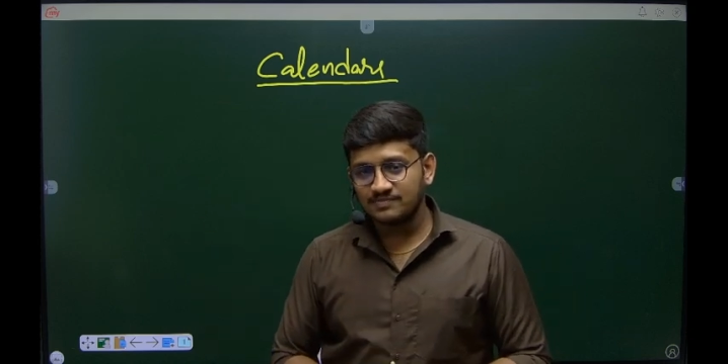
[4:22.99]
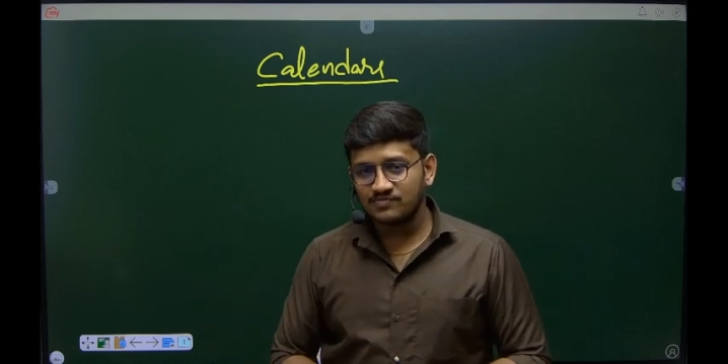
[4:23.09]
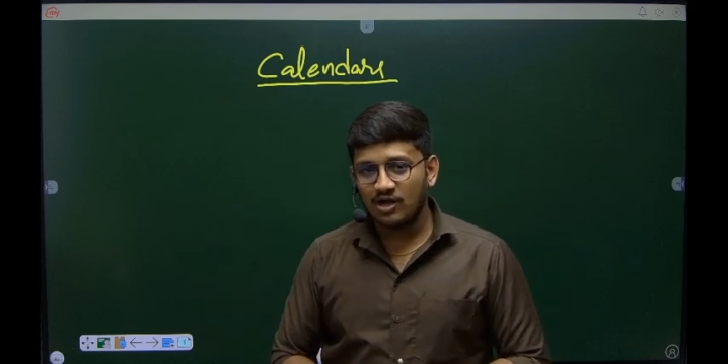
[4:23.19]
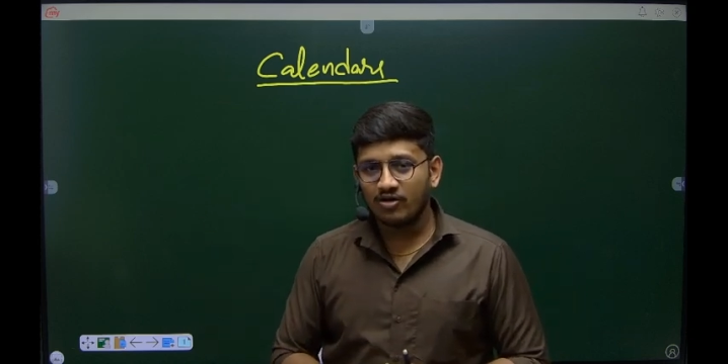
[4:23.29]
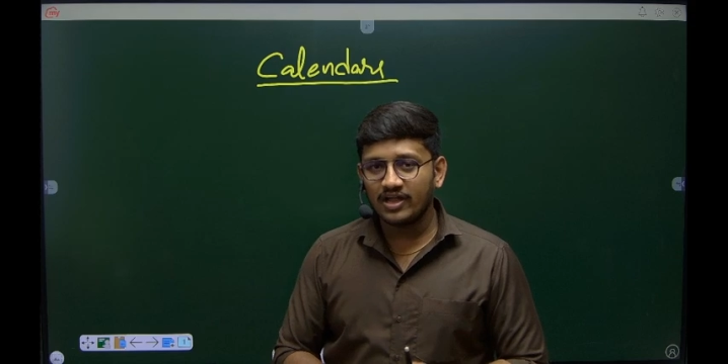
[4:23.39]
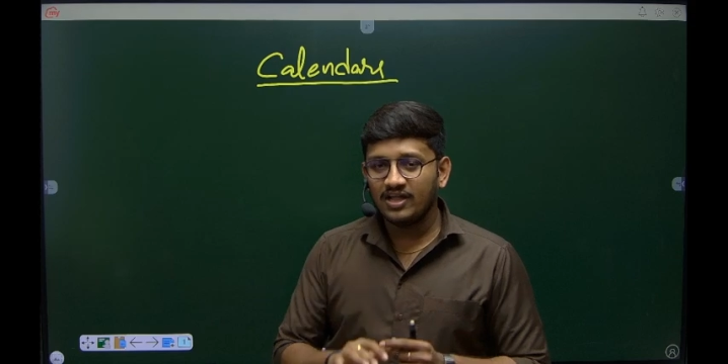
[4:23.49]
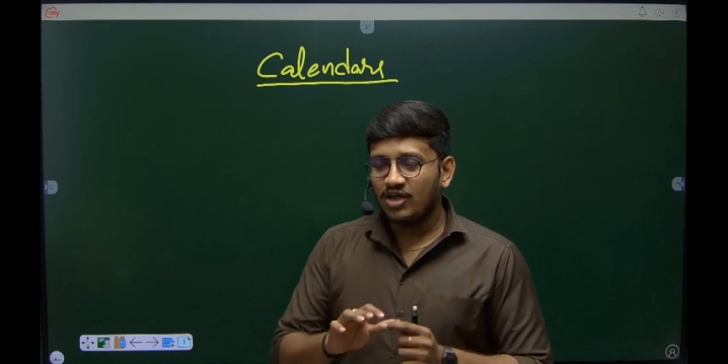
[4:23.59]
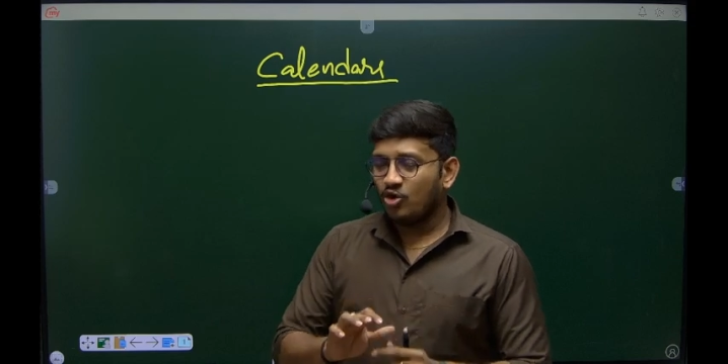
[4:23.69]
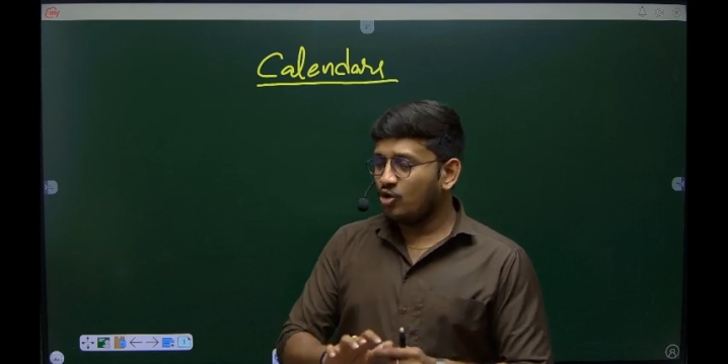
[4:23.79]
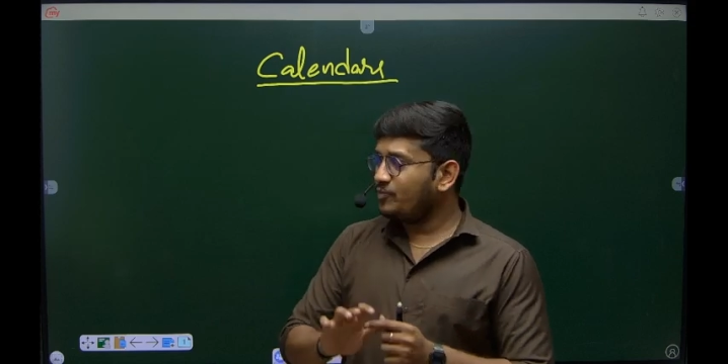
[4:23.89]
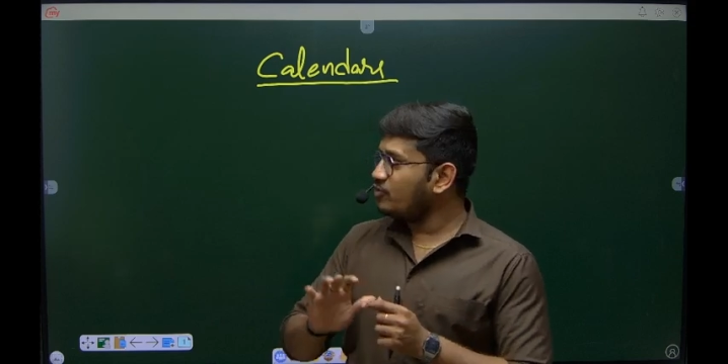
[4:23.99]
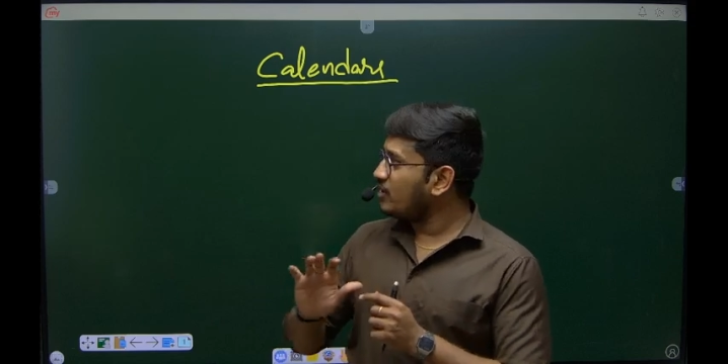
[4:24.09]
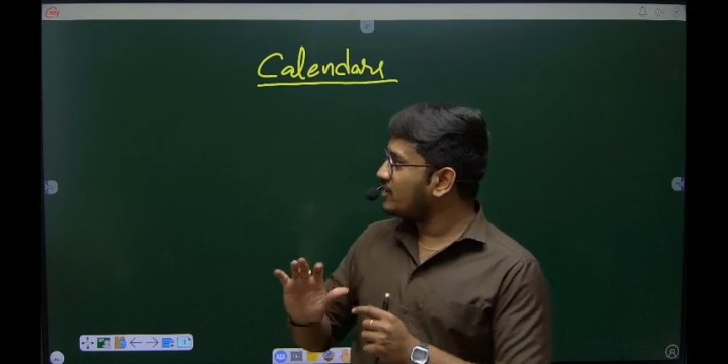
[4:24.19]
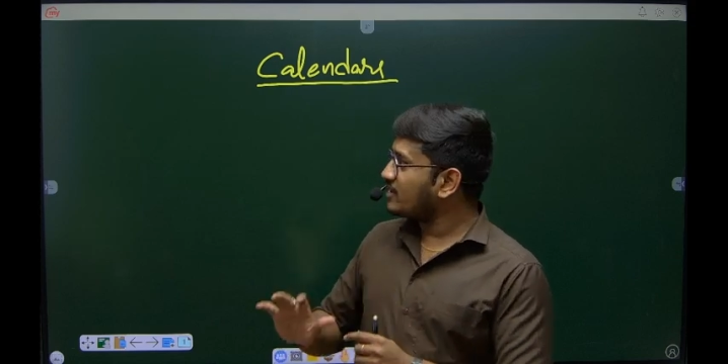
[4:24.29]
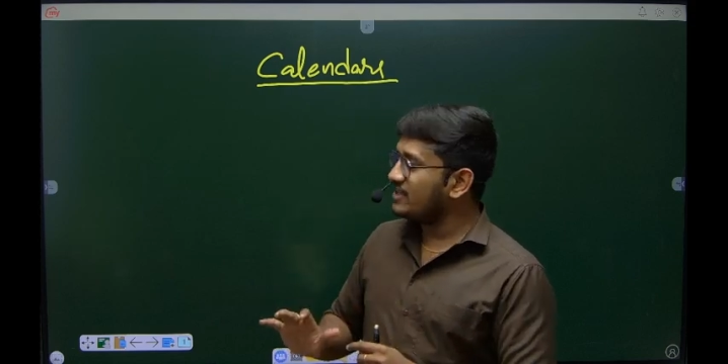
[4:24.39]
Okay, hope you all
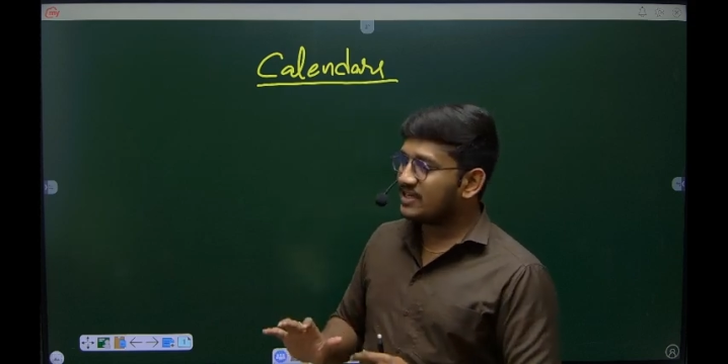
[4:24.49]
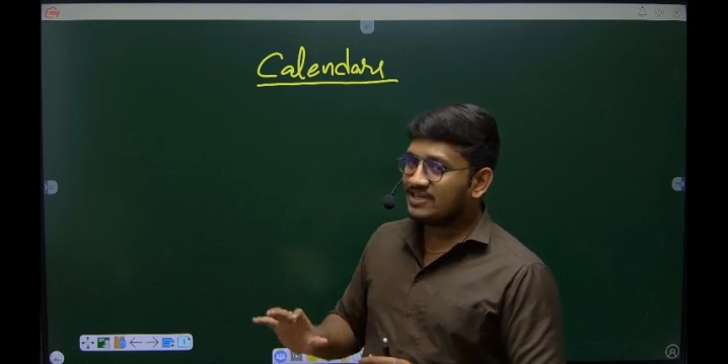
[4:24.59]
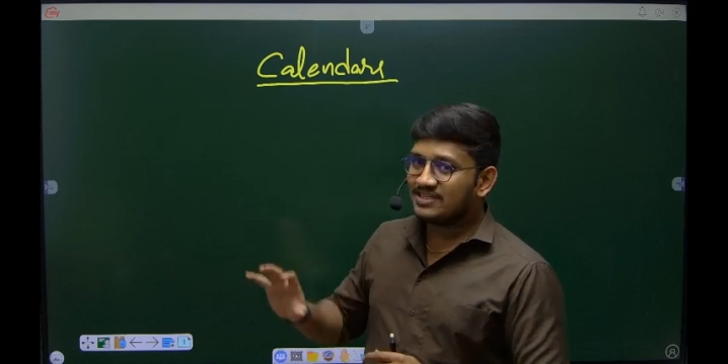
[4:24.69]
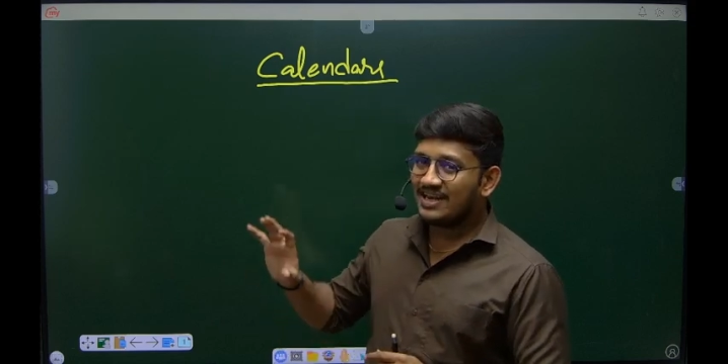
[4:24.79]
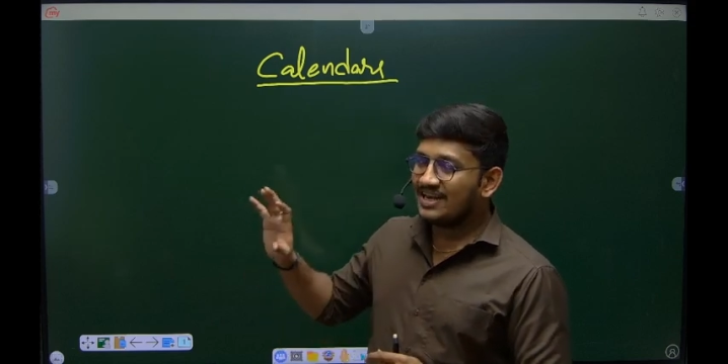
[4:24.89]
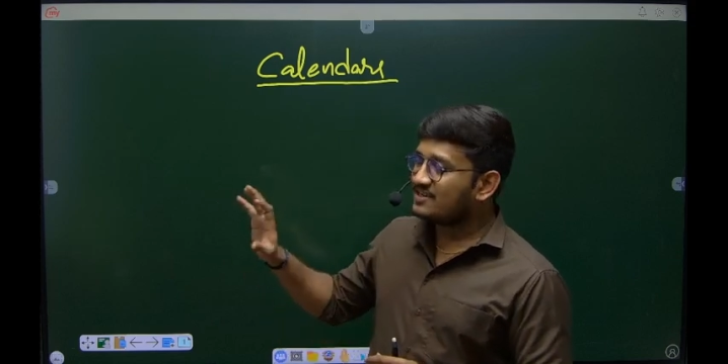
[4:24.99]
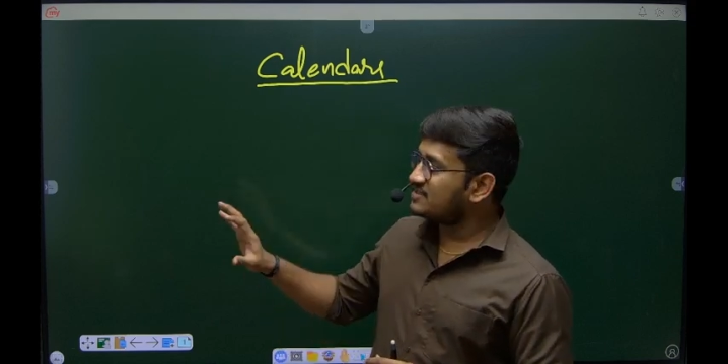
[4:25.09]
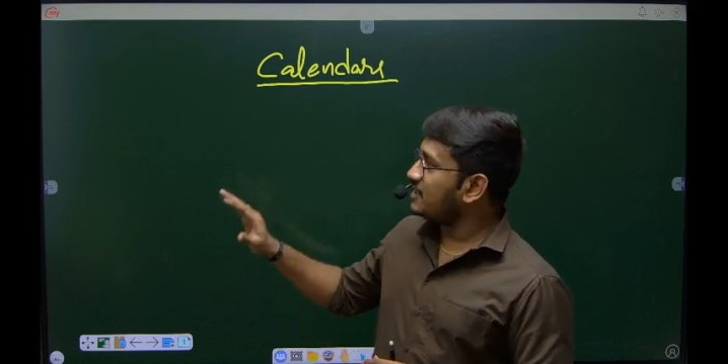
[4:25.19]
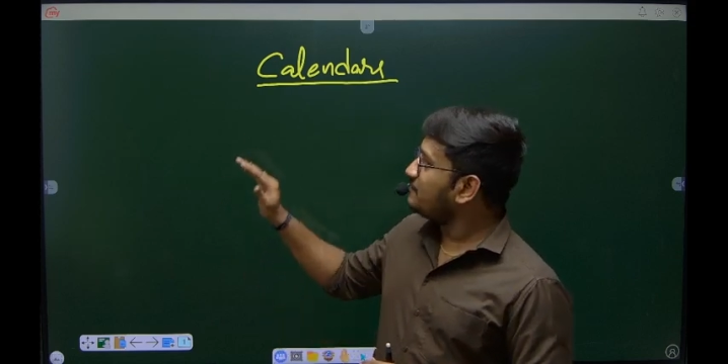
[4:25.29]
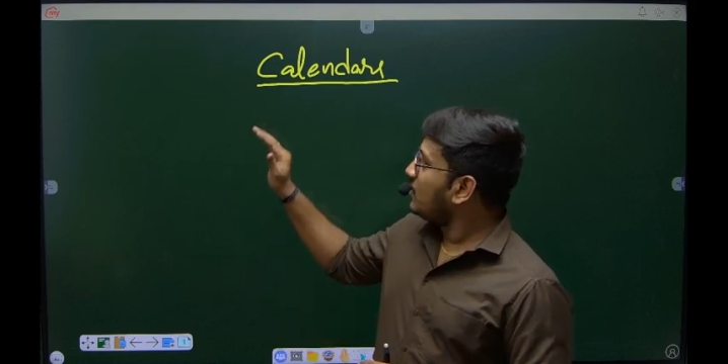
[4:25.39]
are clear. Let's say